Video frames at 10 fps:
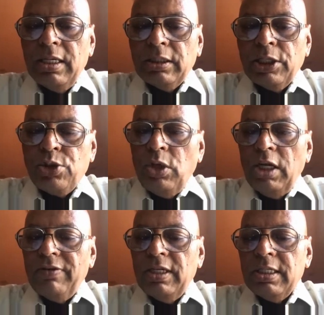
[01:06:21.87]
The 2
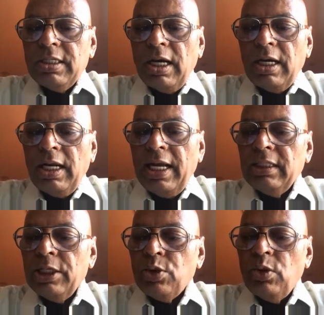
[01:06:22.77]
lovers are like
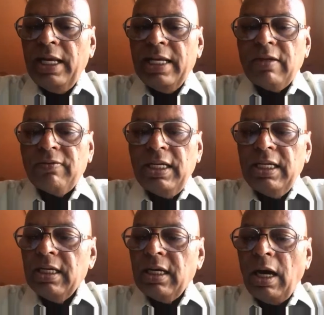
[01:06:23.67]
the 2 legs of
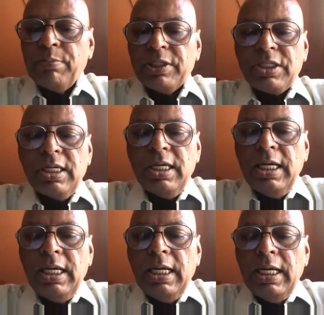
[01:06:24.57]
the compass.
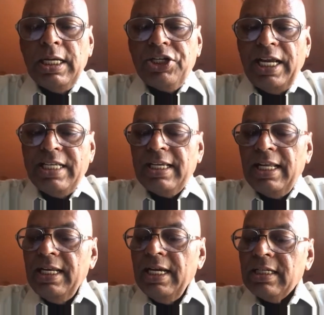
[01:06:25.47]
T.S.
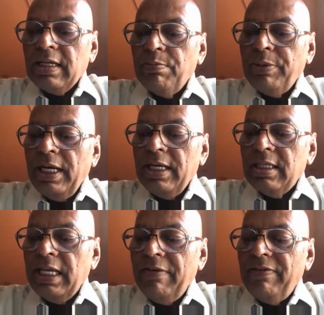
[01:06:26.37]
Eliot compares
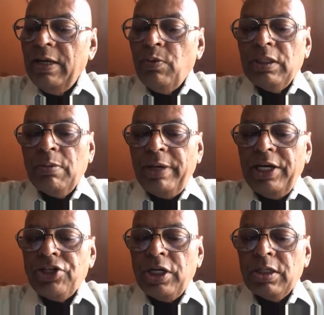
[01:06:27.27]
the evening with a
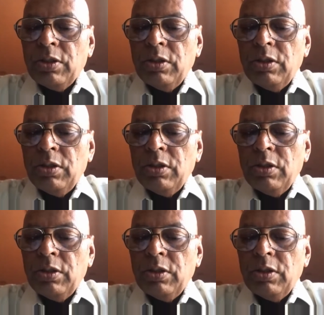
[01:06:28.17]
patient